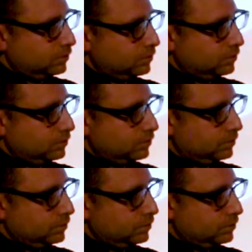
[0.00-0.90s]

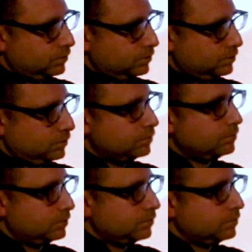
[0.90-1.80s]

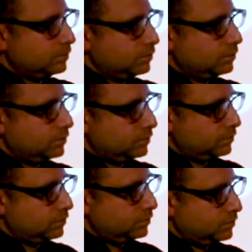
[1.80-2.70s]

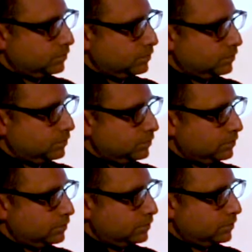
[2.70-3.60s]

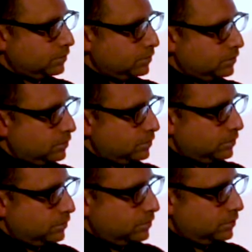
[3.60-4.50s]

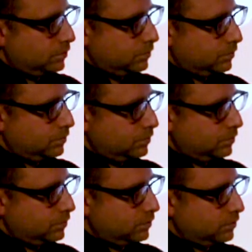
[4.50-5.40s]

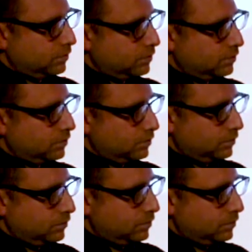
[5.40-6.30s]

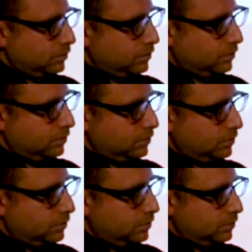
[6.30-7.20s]

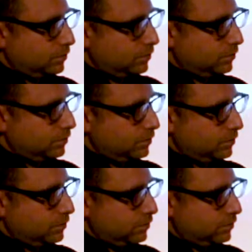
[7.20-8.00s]
This person isn't speaking.